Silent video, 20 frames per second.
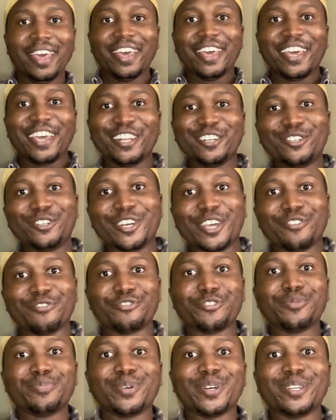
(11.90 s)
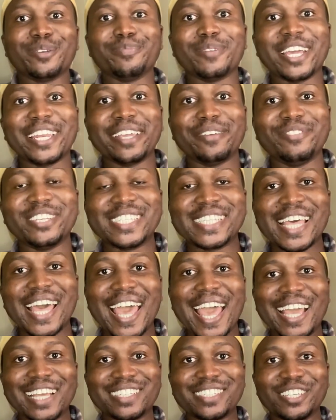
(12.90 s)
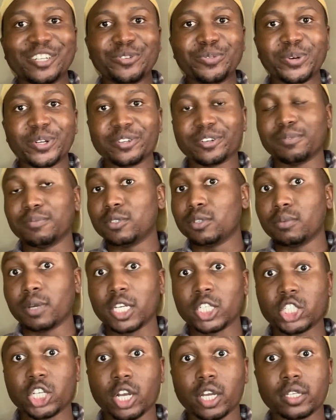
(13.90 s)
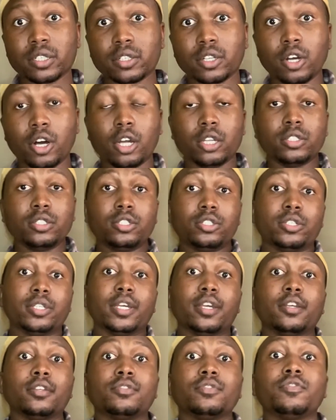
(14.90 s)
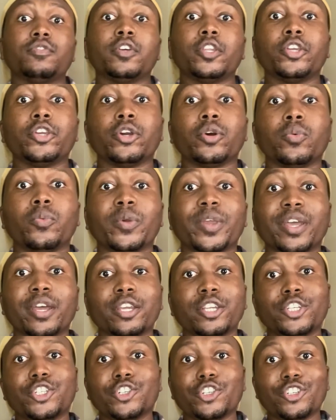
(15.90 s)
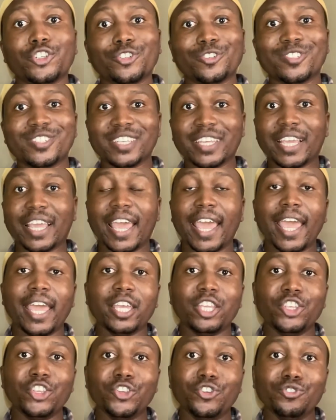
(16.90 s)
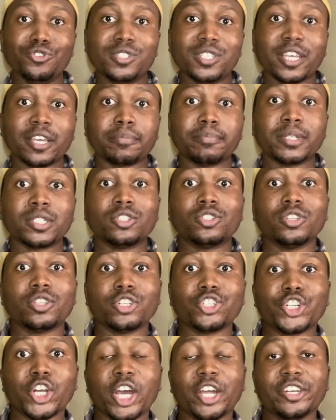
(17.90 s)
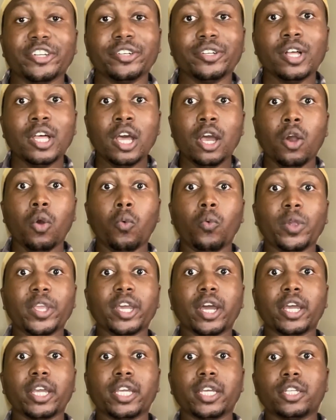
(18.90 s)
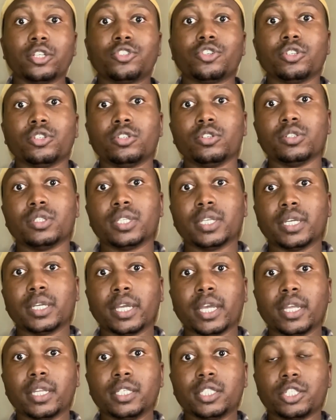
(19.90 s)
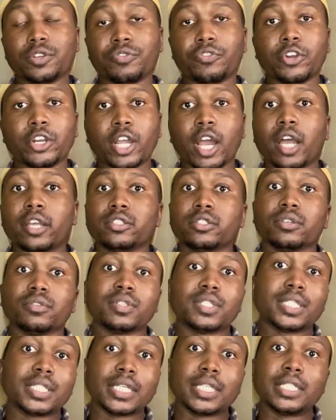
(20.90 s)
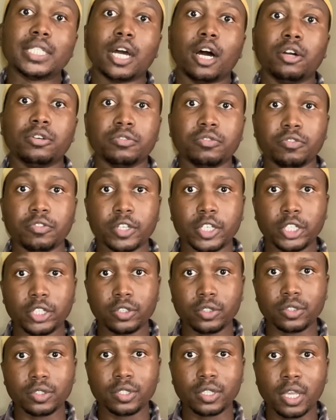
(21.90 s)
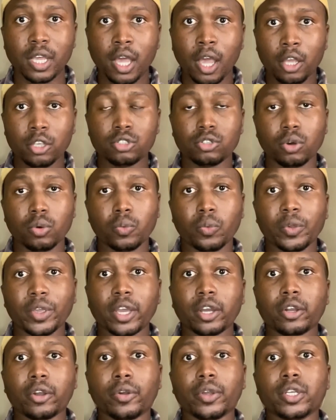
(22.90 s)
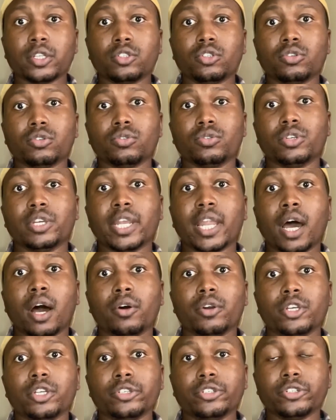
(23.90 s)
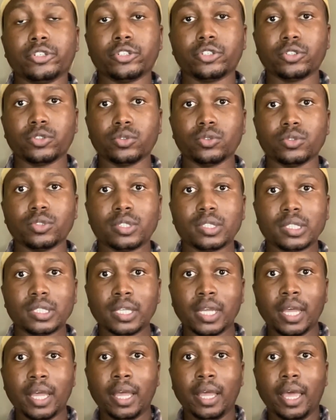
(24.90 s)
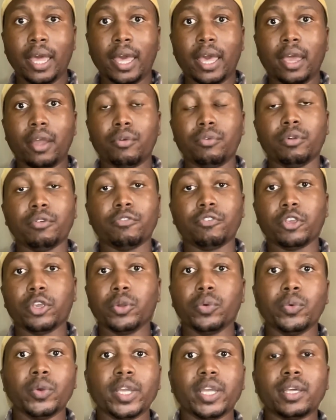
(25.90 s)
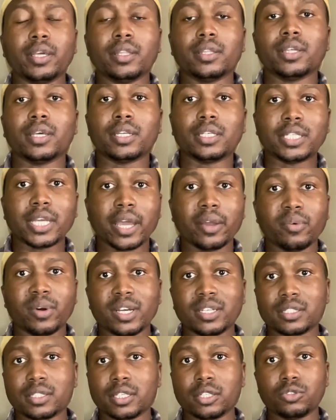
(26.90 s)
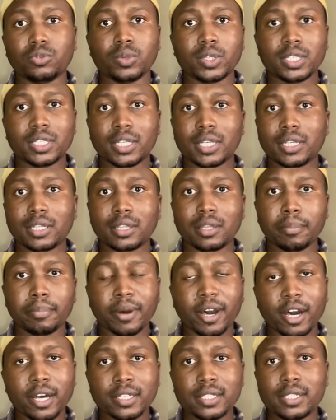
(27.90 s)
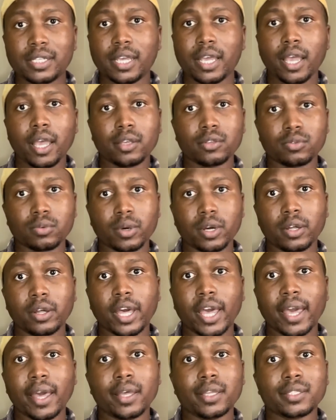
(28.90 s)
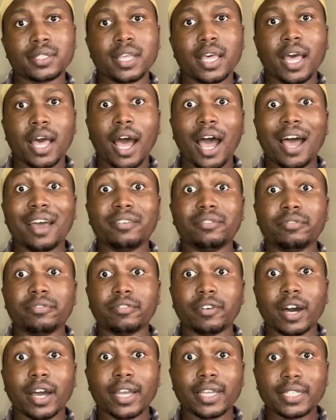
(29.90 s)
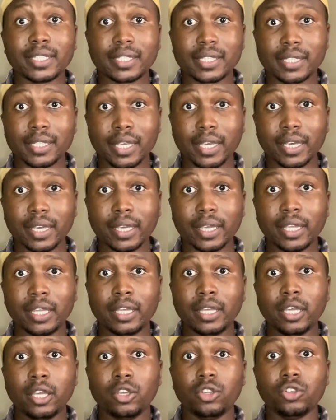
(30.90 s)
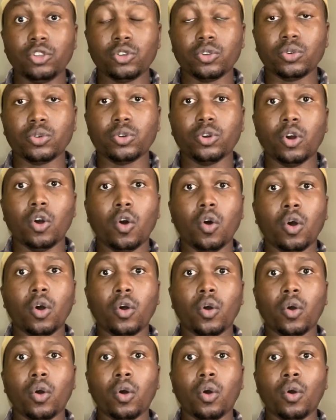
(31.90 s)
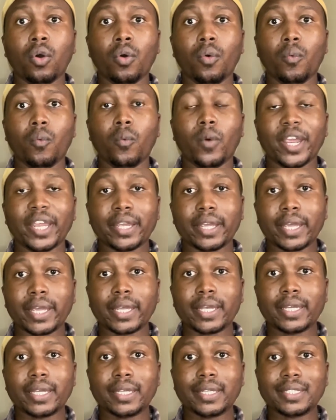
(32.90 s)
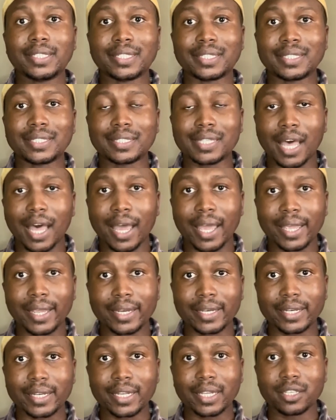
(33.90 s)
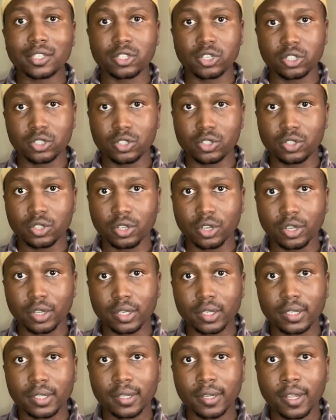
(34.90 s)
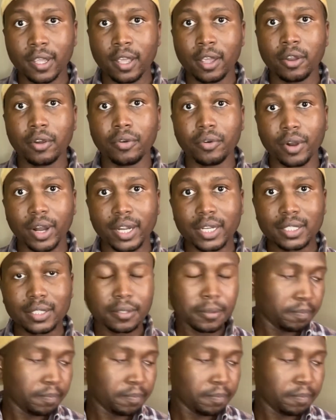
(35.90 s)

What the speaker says: Hello everybody, my name is X and welcome to my channel. On today's video, we are introducing a new segment to the channel. We are introducing different kinds of sit-down videos. So we are going to now introduce reviewing the DIYs that we did in the past, as well as advising you on where design is concerned, right?